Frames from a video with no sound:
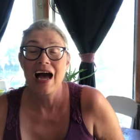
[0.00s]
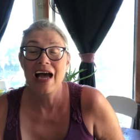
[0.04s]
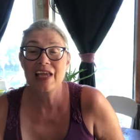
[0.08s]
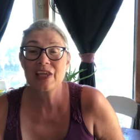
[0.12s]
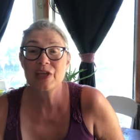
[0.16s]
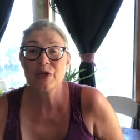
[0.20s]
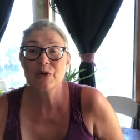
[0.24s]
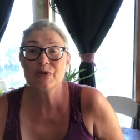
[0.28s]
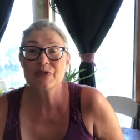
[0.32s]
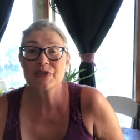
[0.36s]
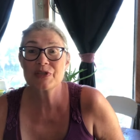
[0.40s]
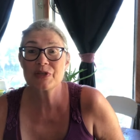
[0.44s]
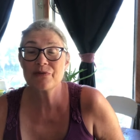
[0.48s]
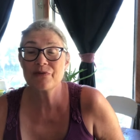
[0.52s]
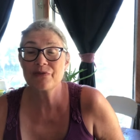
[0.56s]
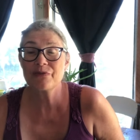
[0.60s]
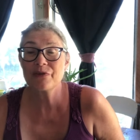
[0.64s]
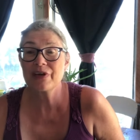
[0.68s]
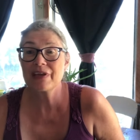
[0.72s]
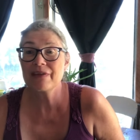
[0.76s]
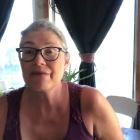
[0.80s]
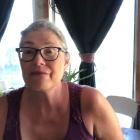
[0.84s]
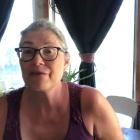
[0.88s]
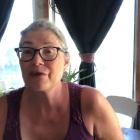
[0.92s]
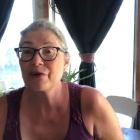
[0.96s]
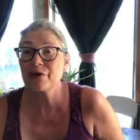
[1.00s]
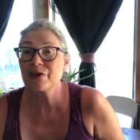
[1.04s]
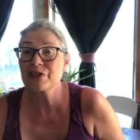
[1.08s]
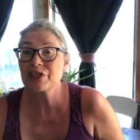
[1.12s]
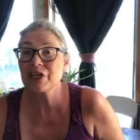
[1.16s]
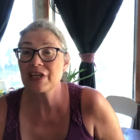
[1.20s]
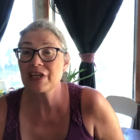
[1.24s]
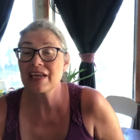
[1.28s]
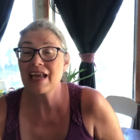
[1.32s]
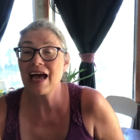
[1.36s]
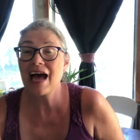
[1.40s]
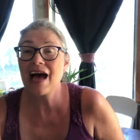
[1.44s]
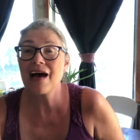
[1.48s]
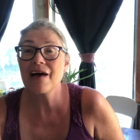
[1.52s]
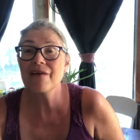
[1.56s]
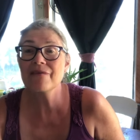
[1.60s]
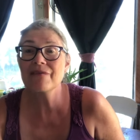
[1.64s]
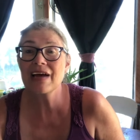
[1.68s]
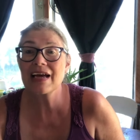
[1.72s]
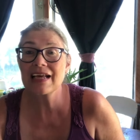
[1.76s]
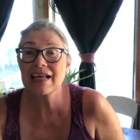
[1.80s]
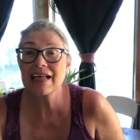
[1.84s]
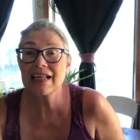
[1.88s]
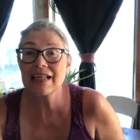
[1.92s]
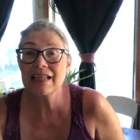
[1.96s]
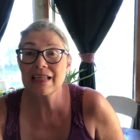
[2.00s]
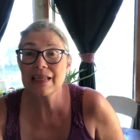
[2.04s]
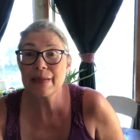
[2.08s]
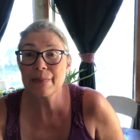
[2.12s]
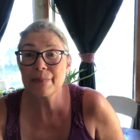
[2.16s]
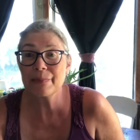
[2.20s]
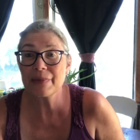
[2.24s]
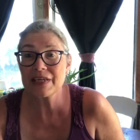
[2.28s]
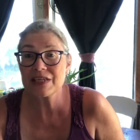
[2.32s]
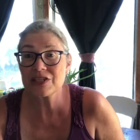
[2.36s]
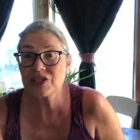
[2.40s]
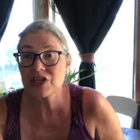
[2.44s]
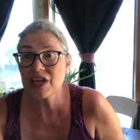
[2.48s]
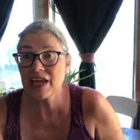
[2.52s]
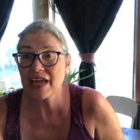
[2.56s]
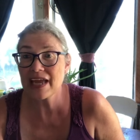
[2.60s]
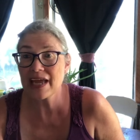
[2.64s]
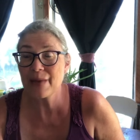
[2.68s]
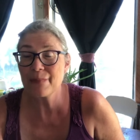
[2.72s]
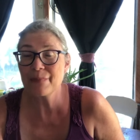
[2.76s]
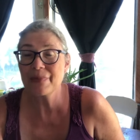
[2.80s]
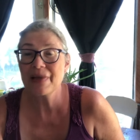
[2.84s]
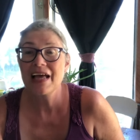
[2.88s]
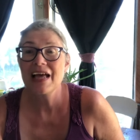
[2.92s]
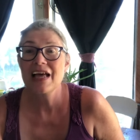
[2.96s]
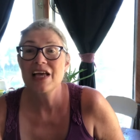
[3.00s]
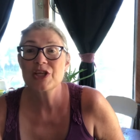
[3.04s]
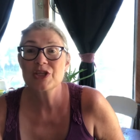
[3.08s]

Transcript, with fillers: I use the free version of Clipchamp